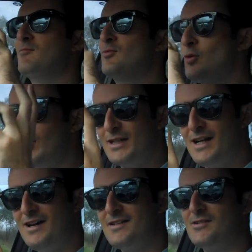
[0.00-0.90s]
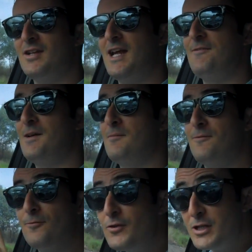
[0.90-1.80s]
broadcast on an FM
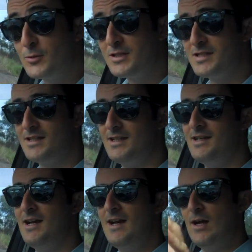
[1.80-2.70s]
frequency,